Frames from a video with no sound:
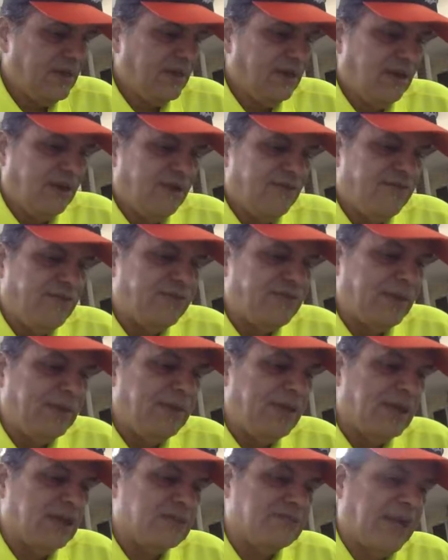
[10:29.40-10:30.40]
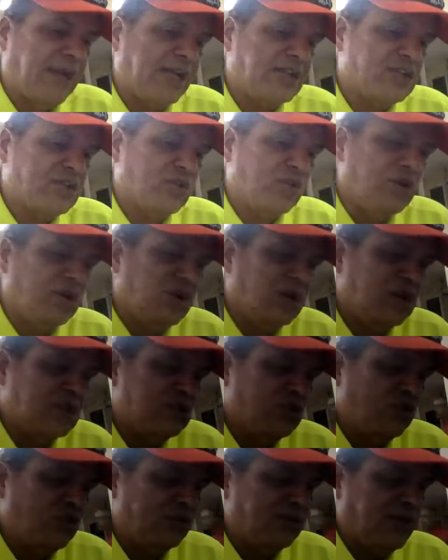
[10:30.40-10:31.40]
50 meters backstroke girls
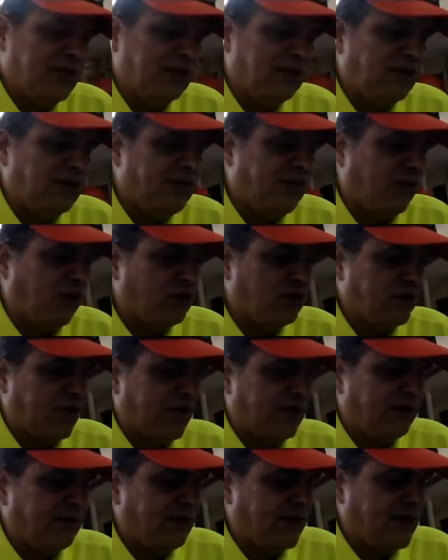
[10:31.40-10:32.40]
group 3 will follow that event.